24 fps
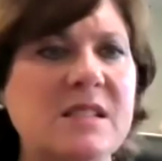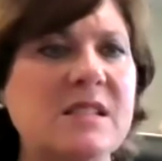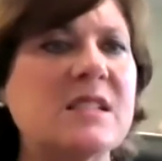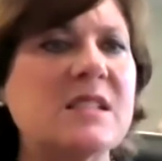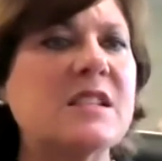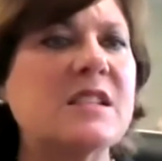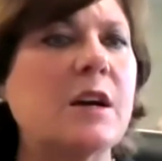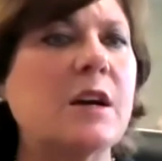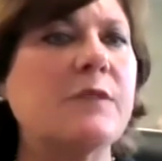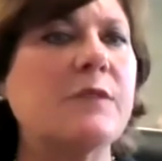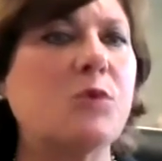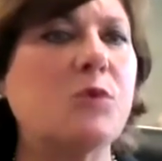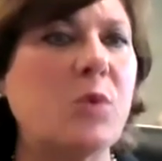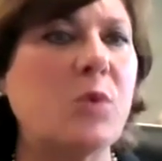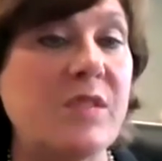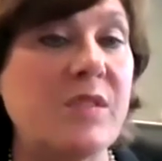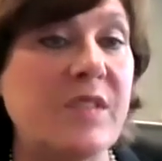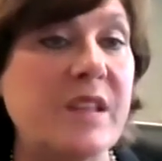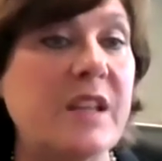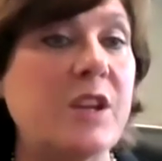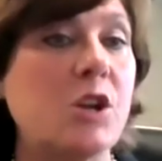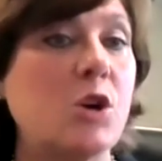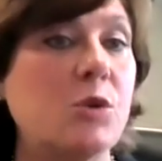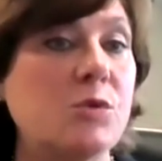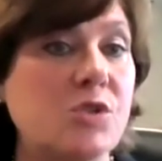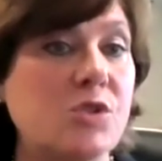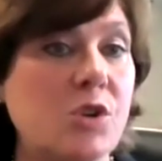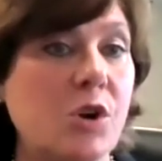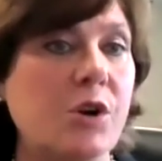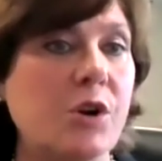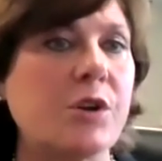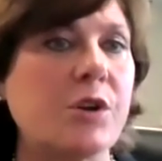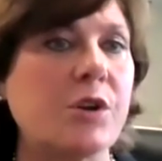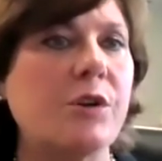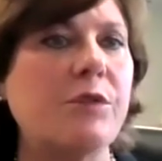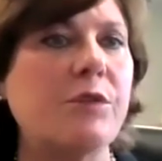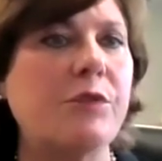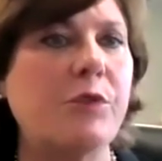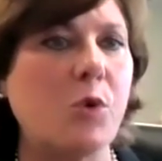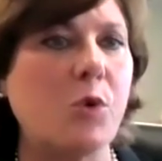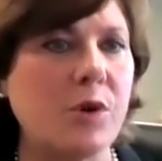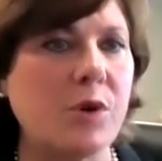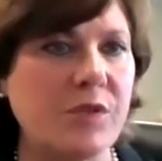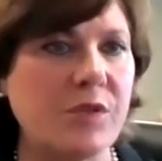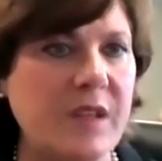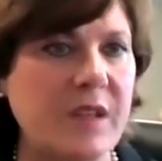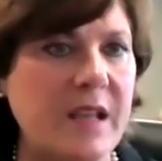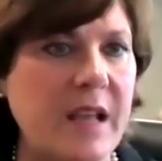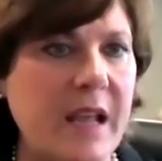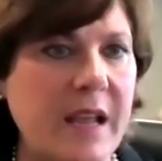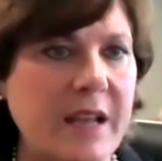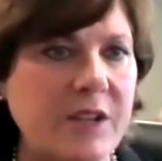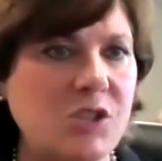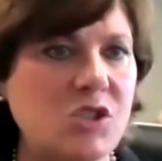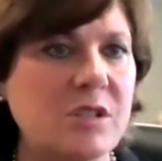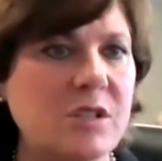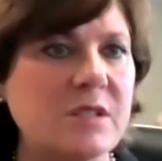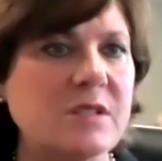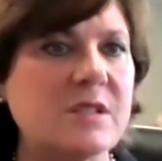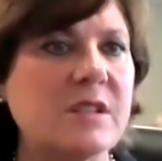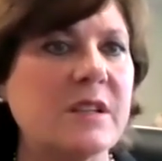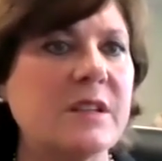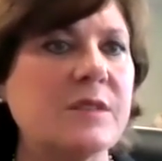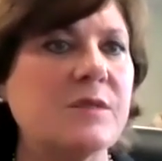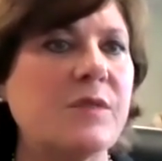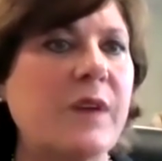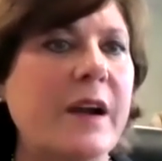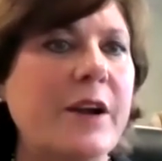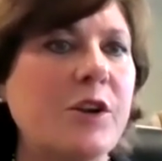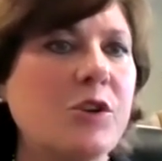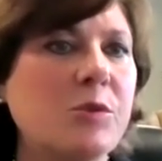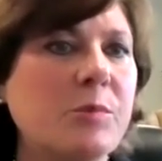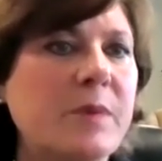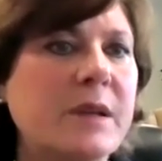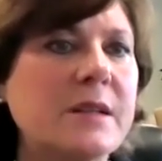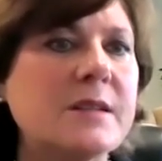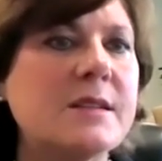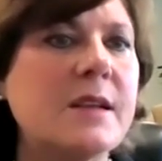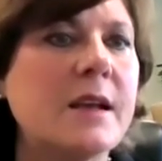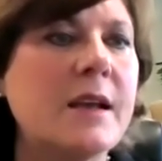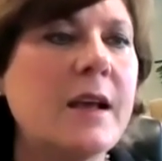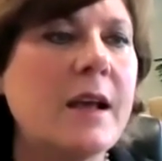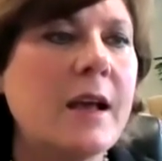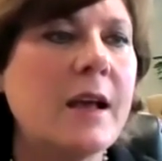and stuff within Ozark for the agent environment.